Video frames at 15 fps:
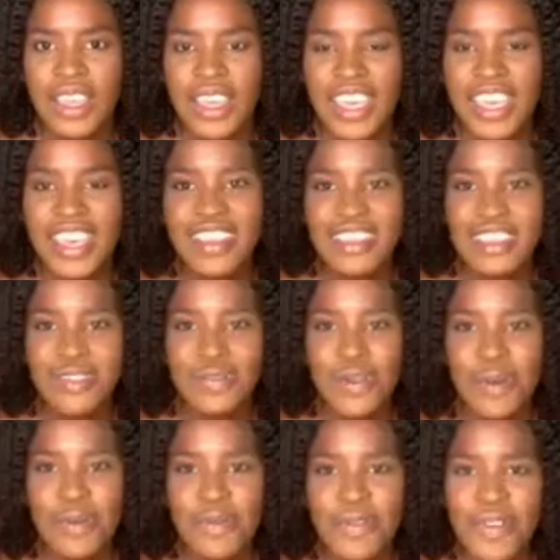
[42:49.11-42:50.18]
Kisses from
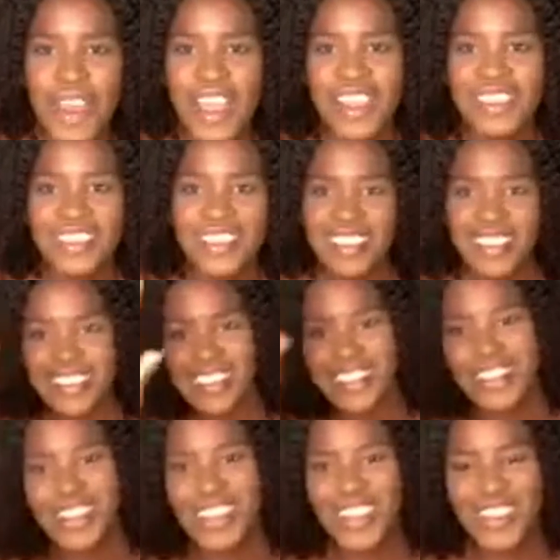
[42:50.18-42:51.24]
France. Kisses to
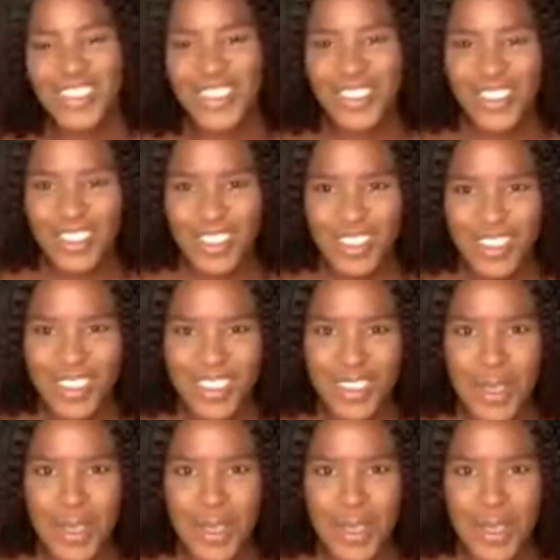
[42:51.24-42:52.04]
you too.